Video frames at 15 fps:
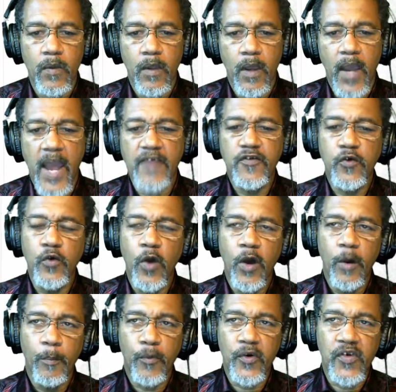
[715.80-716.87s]
And to
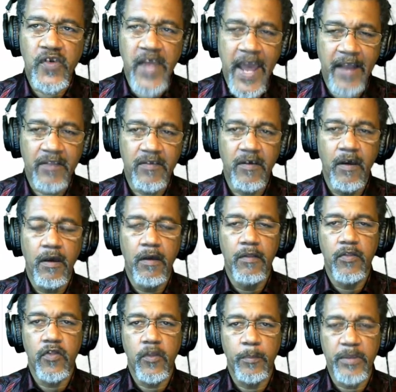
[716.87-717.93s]
protect
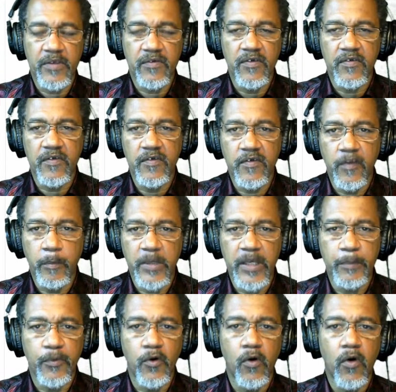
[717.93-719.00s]
the businesses, the
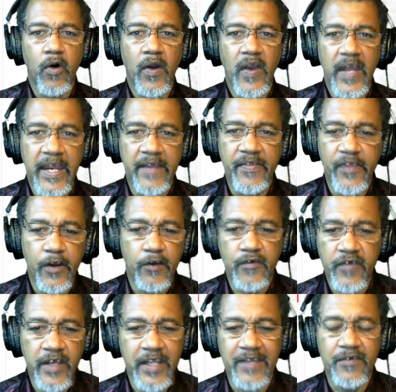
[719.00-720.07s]
people in their
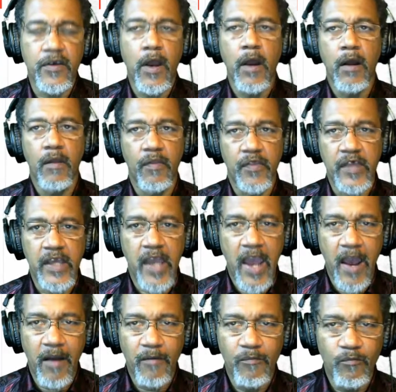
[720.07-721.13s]
cities. The
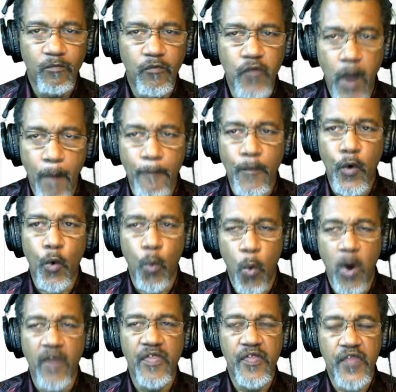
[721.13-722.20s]
number
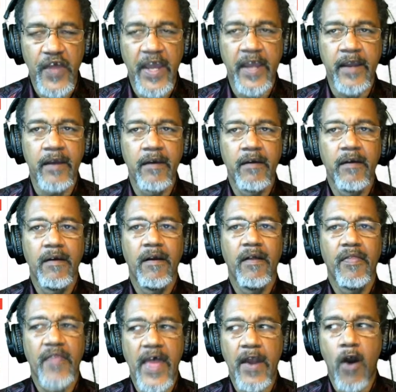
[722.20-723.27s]
one thing
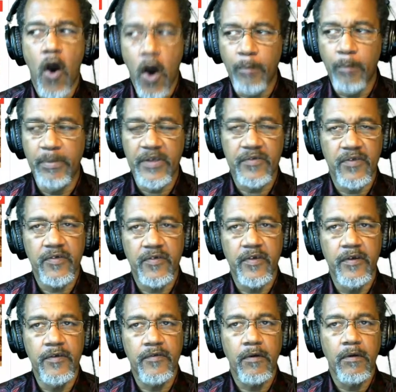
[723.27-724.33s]
that all businesses,